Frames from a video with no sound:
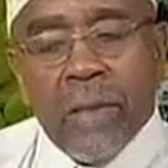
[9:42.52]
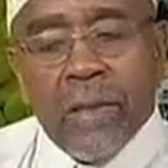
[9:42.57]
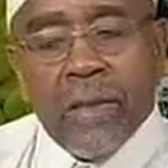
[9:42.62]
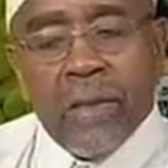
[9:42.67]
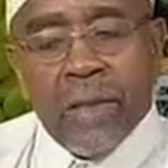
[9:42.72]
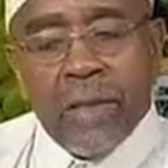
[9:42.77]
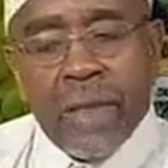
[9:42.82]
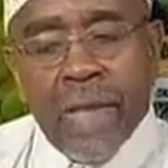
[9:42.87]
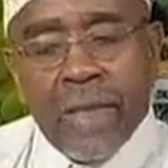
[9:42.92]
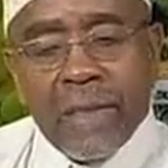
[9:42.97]
You
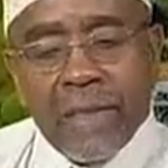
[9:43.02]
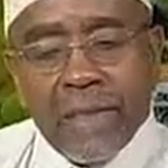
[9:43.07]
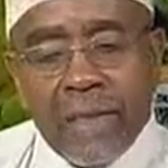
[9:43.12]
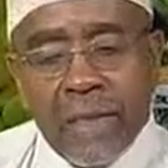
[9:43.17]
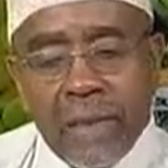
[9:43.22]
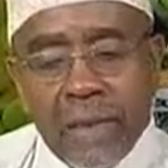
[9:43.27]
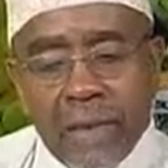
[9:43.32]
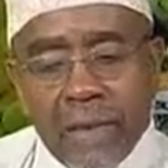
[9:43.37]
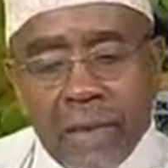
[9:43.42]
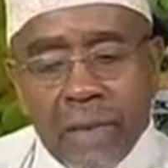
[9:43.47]
know, the
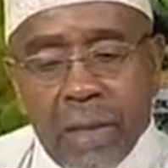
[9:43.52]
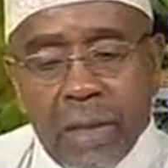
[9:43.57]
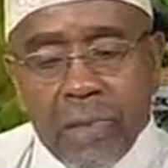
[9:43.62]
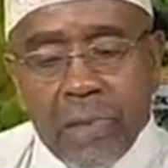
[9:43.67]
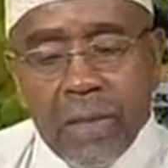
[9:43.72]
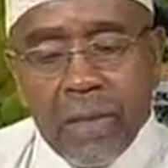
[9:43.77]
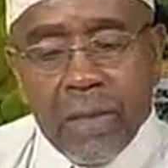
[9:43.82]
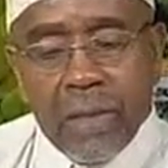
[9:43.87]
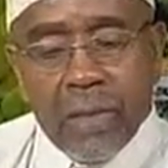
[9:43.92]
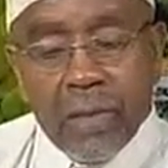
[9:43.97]
nineteen,
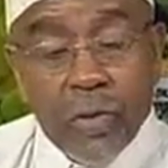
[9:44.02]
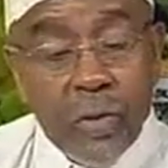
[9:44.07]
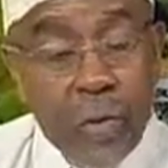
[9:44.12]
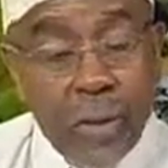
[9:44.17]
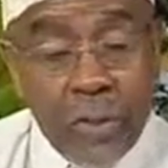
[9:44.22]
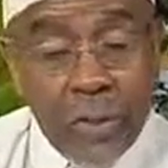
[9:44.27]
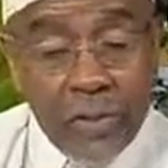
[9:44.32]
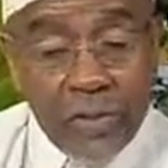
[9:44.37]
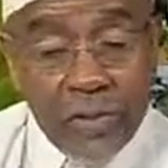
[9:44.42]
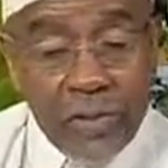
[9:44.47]
I mean, the
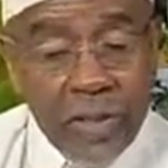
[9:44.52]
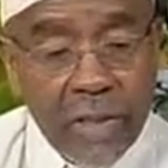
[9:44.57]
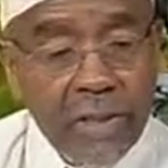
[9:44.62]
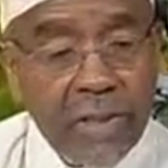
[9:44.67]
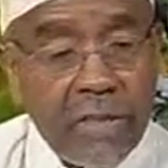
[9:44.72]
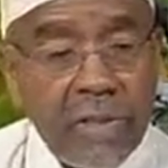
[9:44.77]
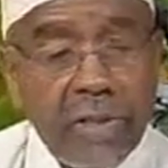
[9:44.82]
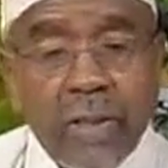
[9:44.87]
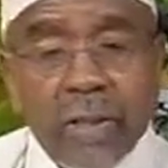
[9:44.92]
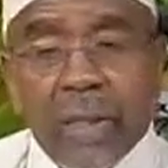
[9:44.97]
twentieth
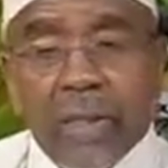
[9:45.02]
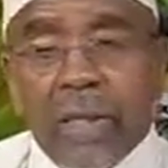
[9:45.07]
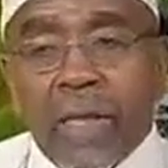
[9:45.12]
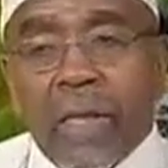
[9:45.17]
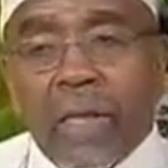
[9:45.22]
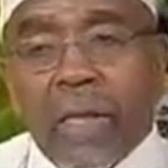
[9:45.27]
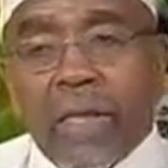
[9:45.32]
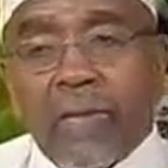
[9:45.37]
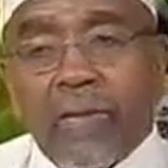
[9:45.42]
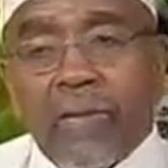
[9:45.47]
century
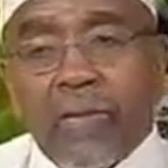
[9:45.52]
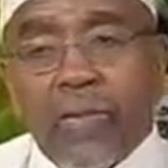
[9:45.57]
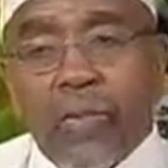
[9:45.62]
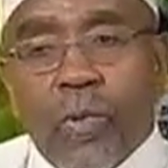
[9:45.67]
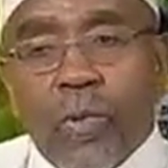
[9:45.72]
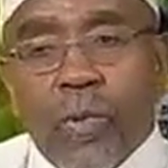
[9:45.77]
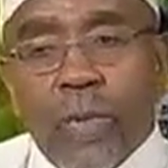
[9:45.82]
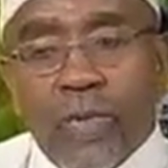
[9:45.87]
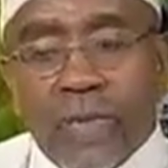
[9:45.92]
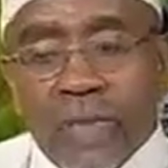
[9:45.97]
as Du
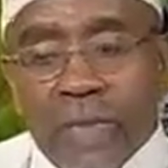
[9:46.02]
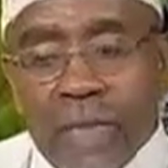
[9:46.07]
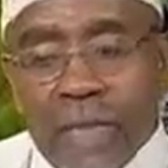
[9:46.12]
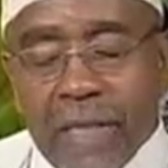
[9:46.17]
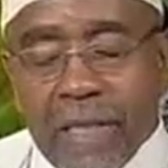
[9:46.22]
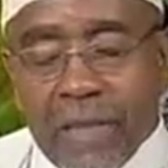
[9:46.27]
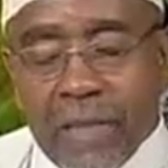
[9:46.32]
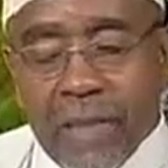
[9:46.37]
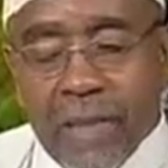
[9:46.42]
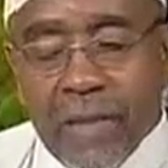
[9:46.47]
Bois
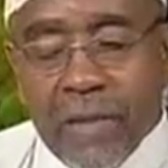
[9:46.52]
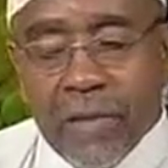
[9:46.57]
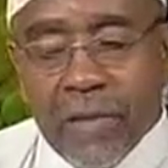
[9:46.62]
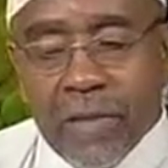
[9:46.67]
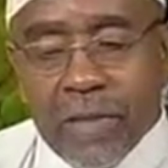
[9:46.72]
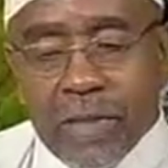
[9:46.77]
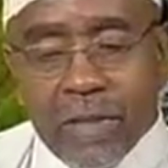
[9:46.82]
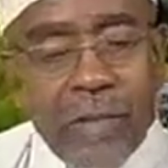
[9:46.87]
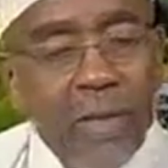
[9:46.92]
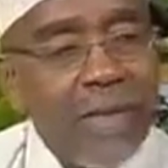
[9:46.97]
said, uh,
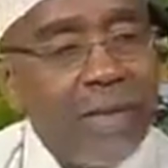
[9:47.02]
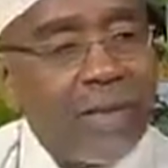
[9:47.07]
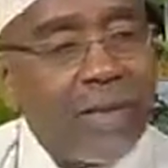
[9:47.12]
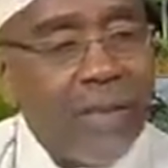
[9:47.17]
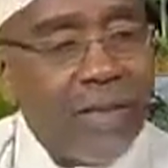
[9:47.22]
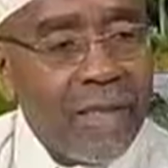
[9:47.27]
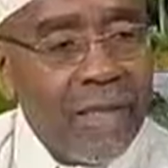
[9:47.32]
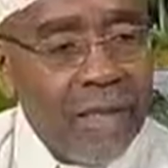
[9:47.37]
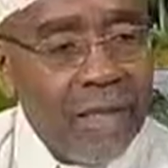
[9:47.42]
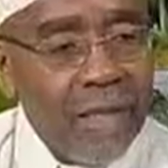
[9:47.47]
was
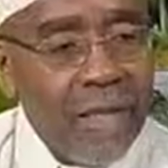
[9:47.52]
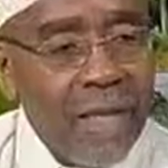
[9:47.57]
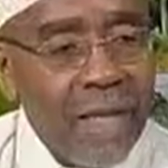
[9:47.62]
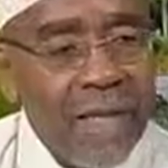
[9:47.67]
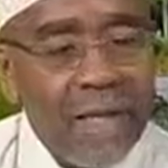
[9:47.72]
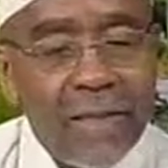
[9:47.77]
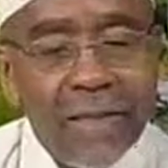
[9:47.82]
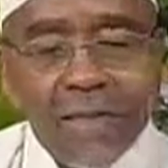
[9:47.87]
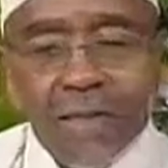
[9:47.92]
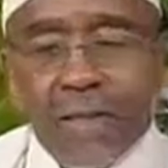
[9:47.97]
about the color
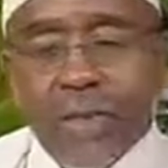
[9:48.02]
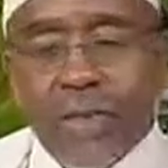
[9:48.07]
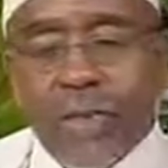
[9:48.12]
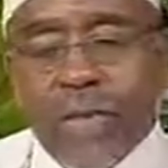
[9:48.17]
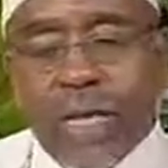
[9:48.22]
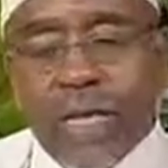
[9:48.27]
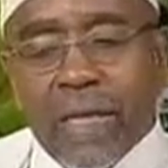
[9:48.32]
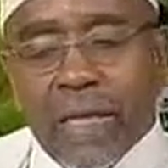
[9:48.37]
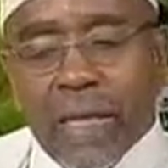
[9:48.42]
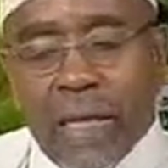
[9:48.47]
line. Mm-hmm. So
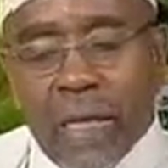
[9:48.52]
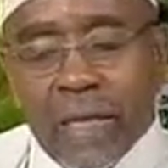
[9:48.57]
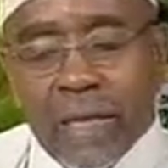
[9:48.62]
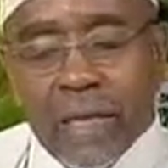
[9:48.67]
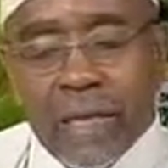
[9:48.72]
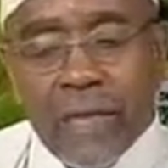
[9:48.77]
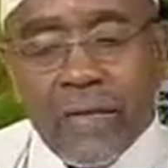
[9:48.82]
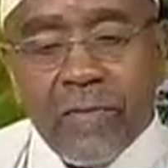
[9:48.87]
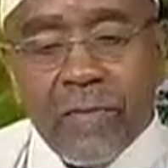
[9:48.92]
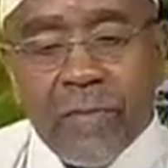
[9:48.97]
we had a
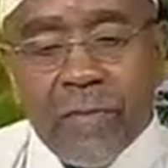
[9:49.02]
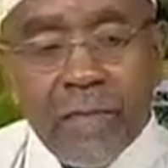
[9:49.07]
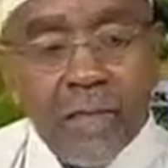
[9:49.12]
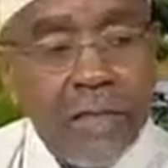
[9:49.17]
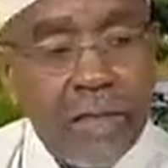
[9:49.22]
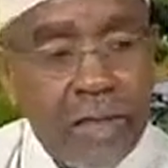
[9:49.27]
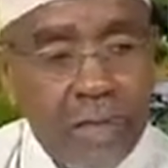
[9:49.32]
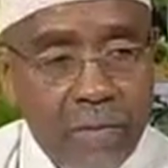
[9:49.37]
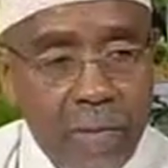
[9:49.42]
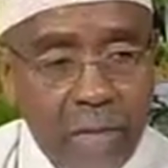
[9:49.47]
lot of
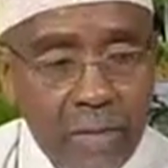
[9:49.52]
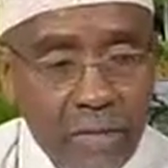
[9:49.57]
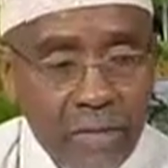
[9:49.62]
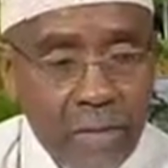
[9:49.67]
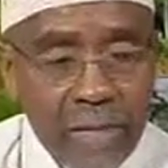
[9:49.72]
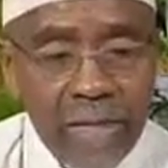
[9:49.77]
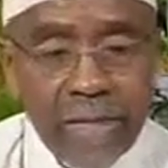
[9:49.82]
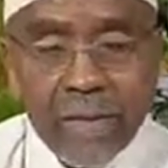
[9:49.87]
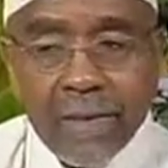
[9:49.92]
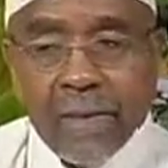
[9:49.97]
conversations about
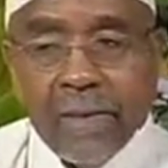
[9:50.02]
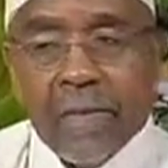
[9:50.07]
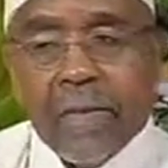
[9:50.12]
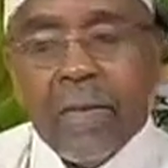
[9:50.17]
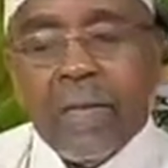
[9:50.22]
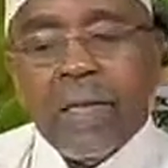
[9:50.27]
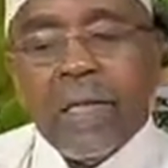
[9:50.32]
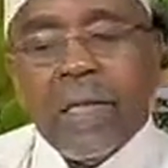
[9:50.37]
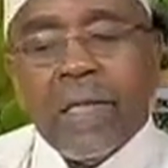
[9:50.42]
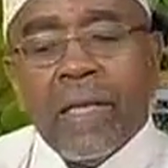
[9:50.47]
race.
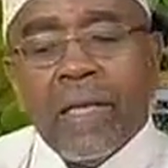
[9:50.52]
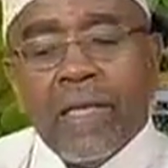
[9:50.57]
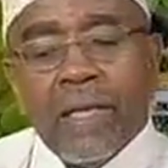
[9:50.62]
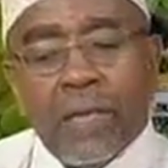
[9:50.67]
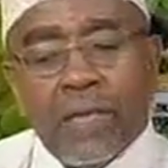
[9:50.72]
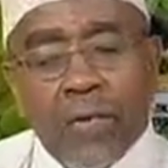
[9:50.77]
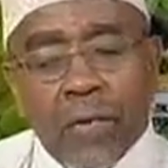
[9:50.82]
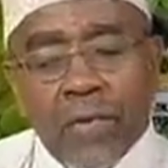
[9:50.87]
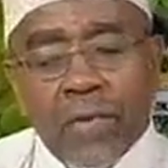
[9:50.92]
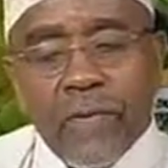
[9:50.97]
Mm-hmm.
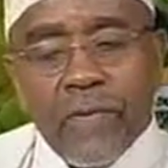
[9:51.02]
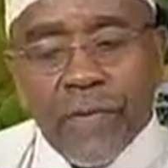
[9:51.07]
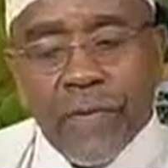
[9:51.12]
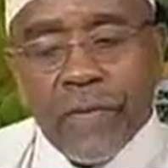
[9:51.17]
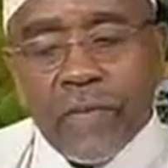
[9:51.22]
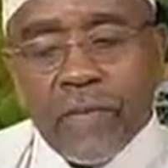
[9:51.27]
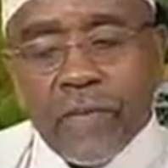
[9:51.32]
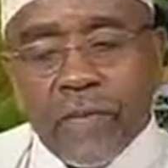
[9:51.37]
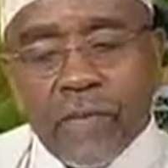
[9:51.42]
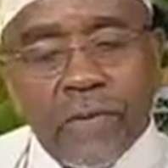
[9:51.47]
In the
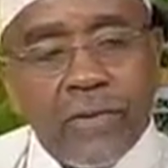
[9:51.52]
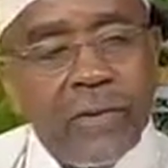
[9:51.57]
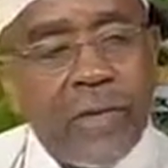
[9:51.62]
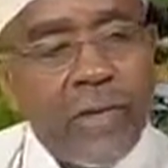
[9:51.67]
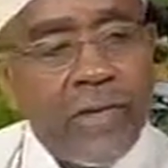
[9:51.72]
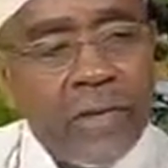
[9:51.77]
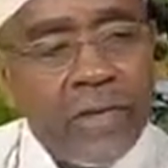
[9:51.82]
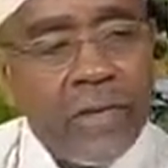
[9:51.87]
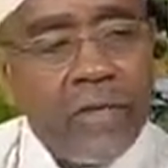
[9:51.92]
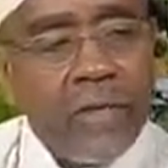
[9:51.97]
twenty-first
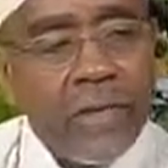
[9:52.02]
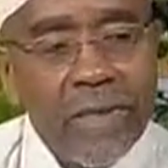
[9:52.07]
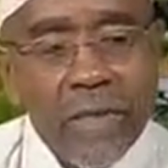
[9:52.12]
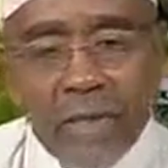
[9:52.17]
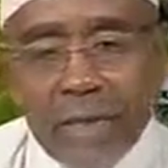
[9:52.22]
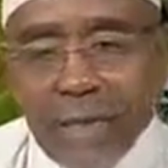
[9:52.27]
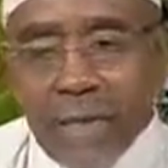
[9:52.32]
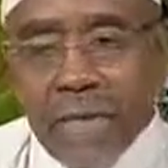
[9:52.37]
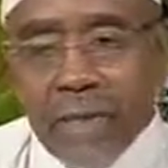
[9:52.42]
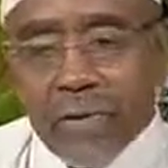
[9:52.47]
century, I think we
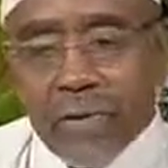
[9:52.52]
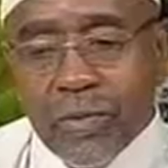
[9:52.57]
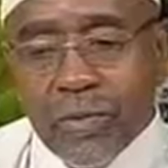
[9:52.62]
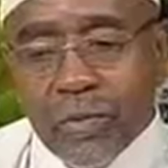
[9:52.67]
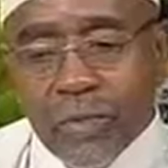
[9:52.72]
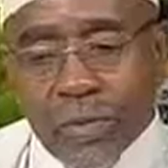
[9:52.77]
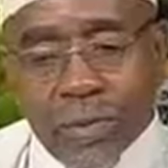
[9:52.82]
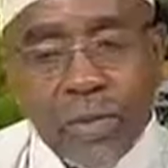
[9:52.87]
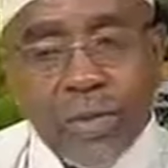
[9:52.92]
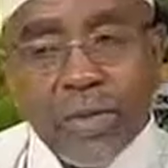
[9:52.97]
need to have
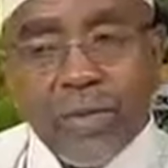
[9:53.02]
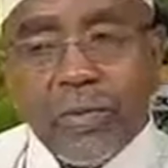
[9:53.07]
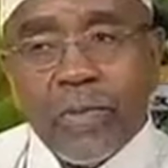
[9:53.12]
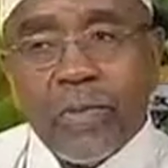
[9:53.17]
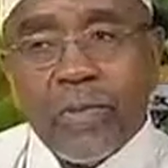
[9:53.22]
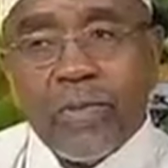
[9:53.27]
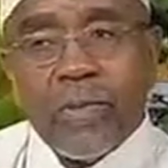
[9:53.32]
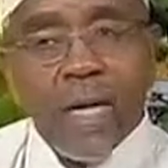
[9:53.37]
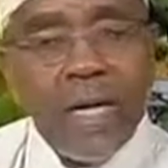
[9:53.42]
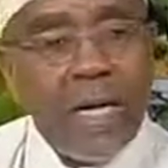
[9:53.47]
some
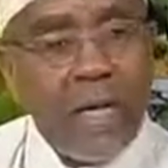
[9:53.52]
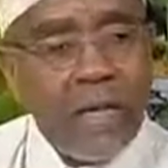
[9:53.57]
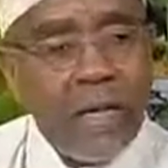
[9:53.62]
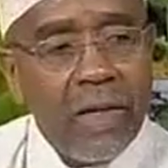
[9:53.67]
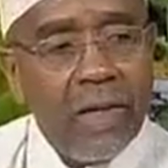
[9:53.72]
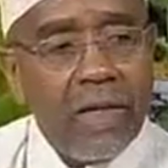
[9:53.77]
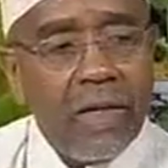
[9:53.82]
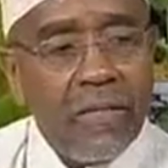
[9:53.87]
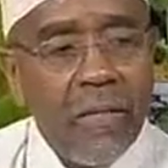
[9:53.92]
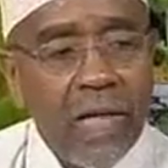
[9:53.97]
principled
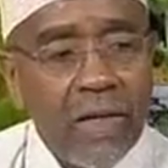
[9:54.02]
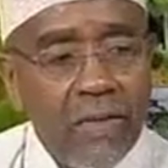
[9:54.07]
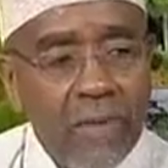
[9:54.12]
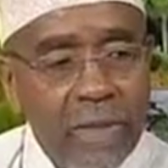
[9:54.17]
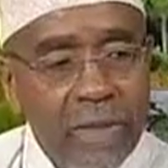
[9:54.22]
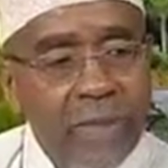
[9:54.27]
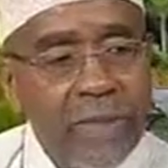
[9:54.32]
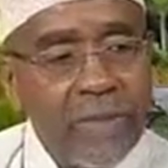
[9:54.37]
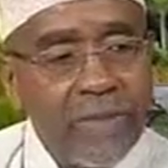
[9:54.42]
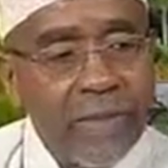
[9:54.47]
dialogue
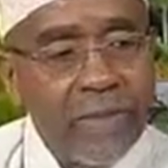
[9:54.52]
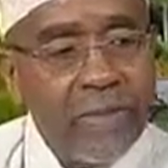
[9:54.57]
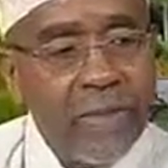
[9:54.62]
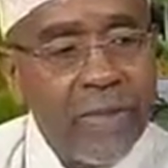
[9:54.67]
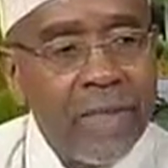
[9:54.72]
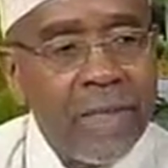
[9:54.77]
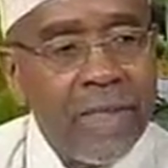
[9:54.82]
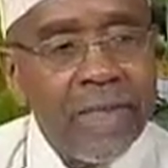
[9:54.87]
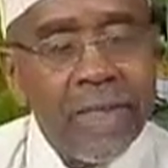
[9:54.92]
about religion,